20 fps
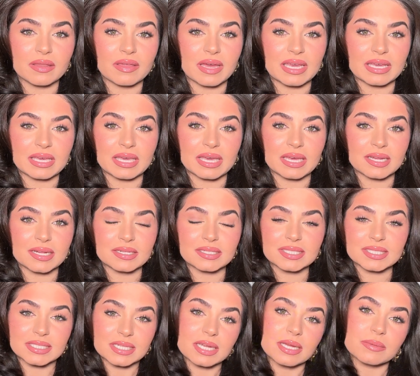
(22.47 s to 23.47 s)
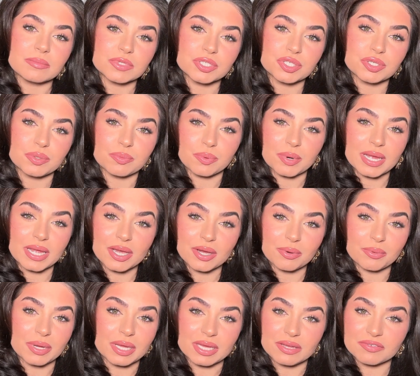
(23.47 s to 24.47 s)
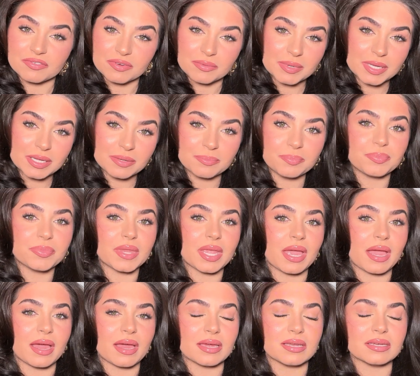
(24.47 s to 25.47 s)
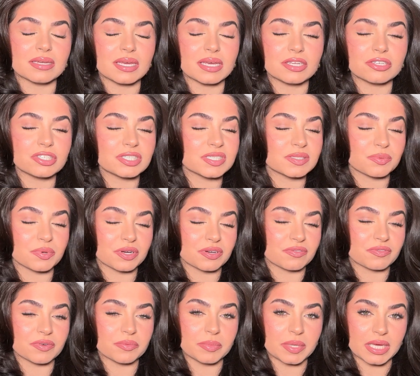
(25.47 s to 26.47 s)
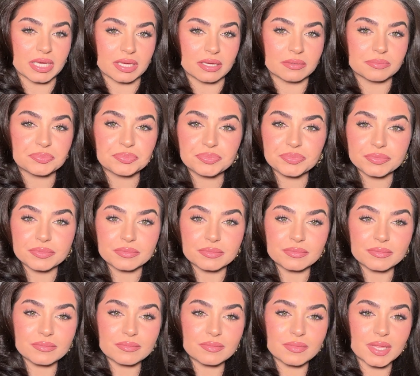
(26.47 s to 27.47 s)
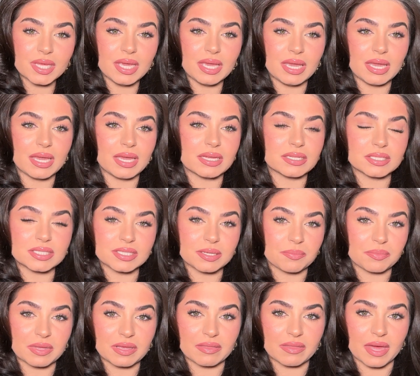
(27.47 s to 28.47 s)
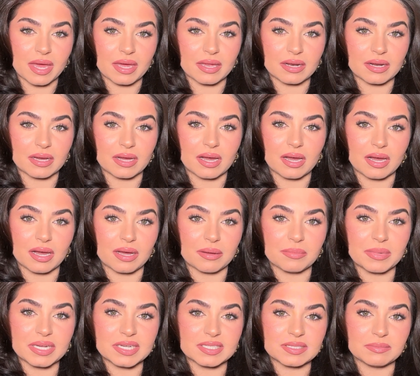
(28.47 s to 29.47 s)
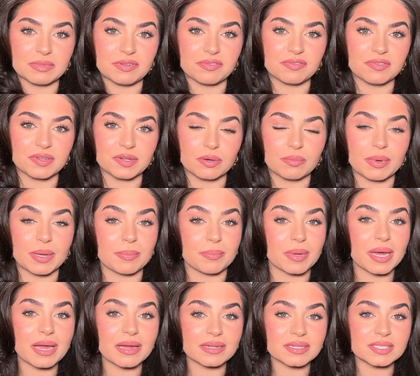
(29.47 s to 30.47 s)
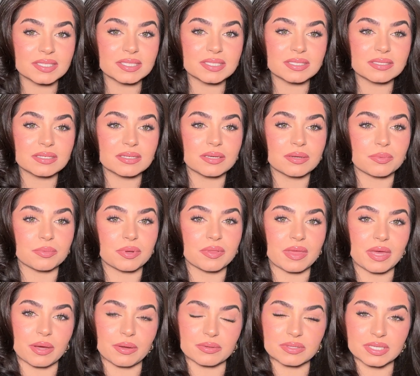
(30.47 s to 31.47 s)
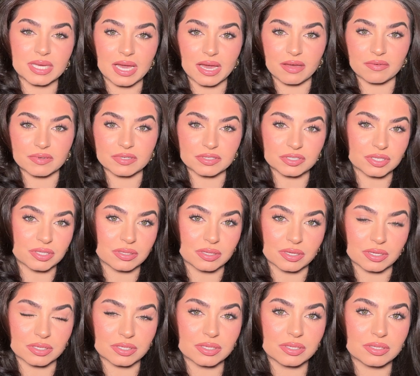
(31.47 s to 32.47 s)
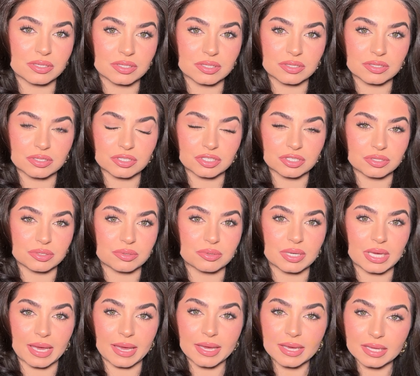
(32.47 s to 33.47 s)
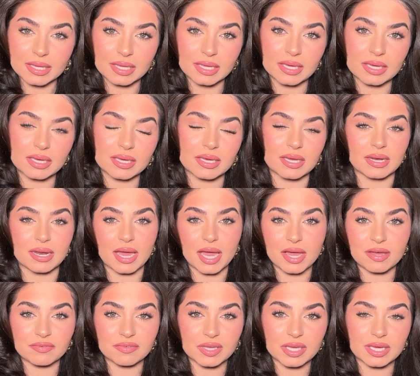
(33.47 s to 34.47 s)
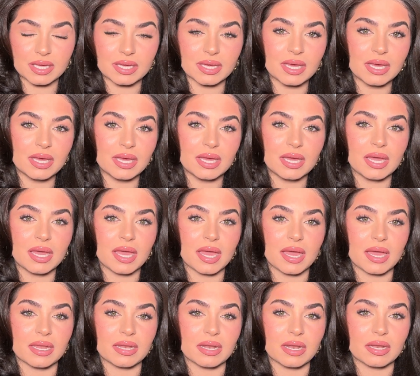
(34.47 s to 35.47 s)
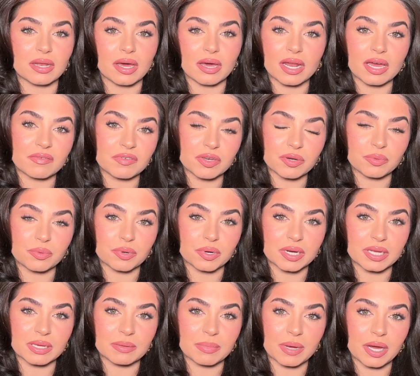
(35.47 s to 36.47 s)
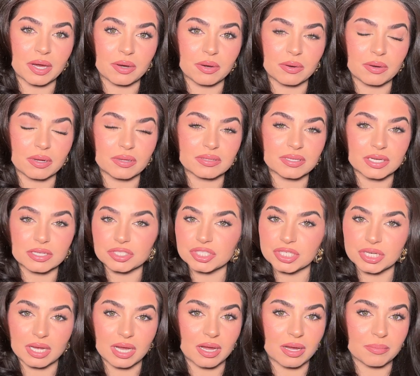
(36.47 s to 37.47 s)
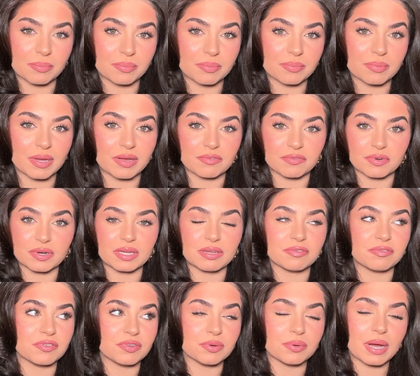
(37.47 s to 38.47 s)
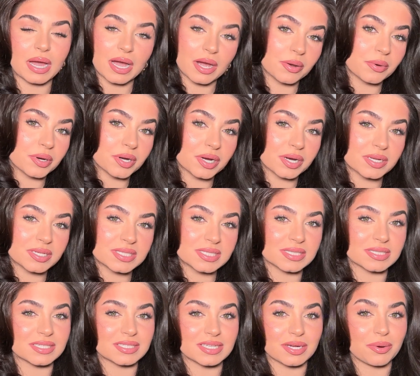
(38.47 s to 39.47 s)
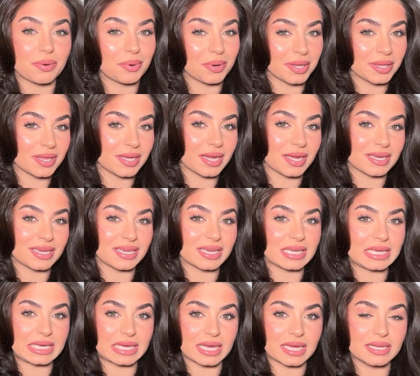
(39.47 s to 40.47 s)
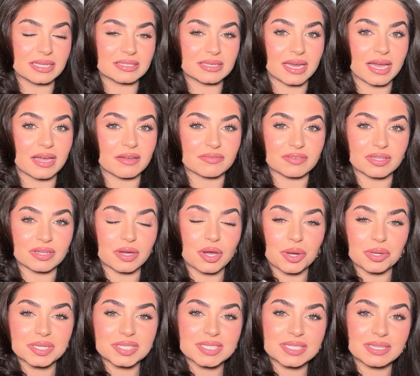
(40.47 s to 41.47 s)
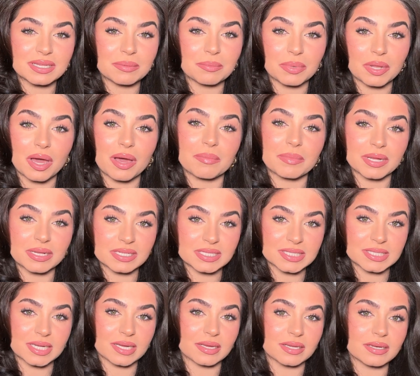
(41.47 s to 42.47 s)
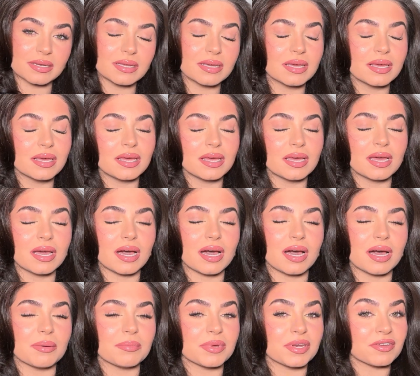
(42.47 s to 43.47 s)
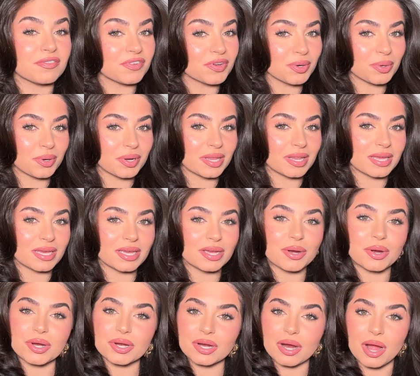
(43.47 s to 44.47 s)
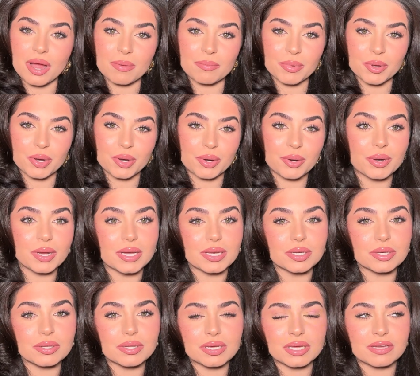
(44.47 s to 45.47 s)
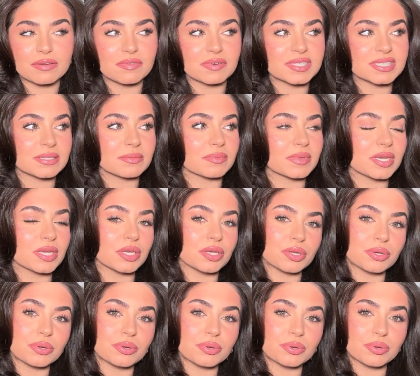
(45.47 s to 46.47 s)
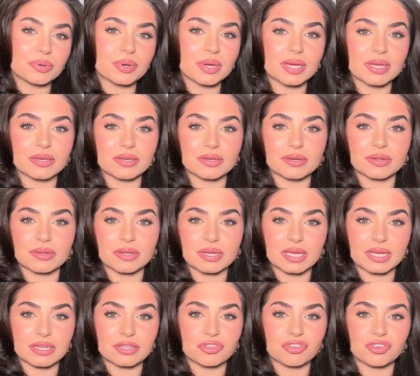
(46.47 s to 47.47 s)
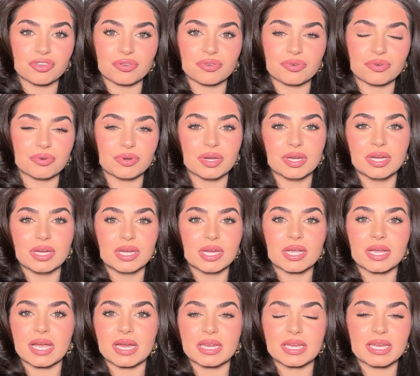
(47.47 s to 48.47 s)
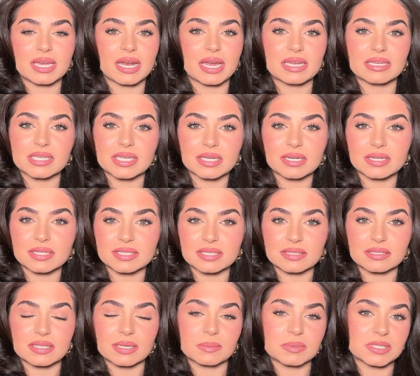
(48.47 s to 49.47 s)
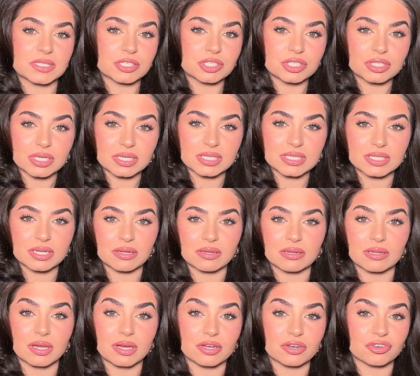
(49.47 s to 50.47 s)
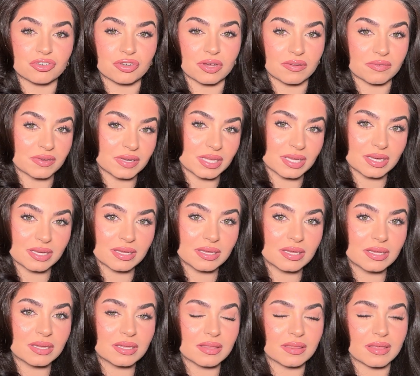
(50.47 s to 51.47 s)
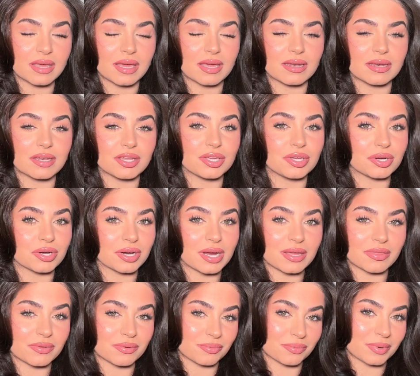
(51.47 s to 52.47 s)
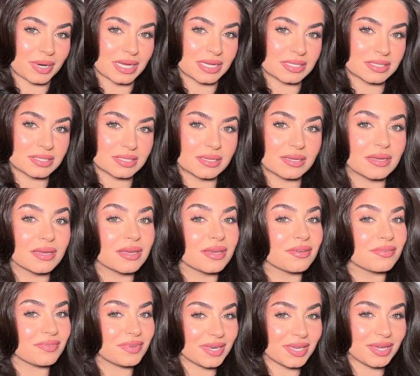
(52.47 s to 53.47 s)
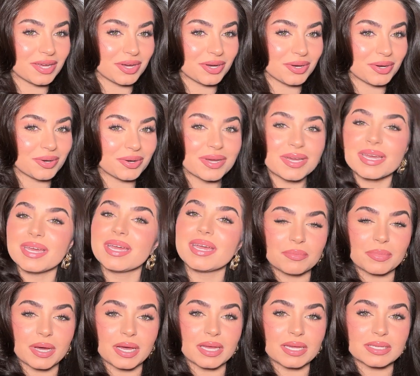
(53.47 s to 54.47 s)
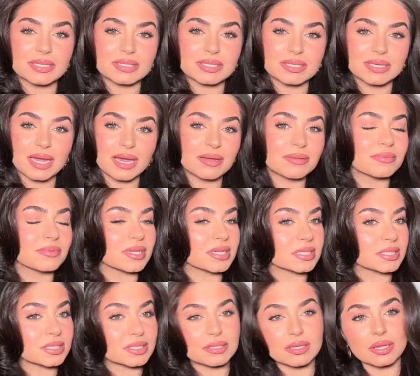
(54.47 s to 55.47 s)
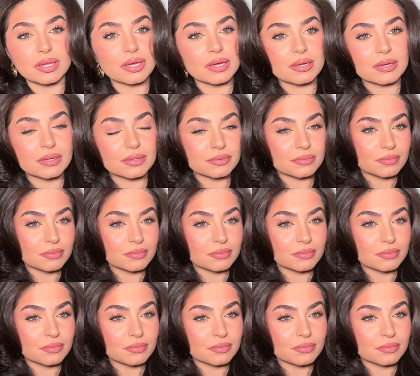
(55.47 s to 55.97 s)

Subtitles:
I can't seem to break away from it, and it just worked for me. It's something that makes me feel my best without having to look too cakey and heavy, and not having to worry about touching up every few hours because that's how oily I can get. I have to constantly blot my skin. But if you're oily or combo and you're looking for something new and you're looking to kind of get ideas and tips and tricks on longevity, then you're at the right video. But yeah, this is the look.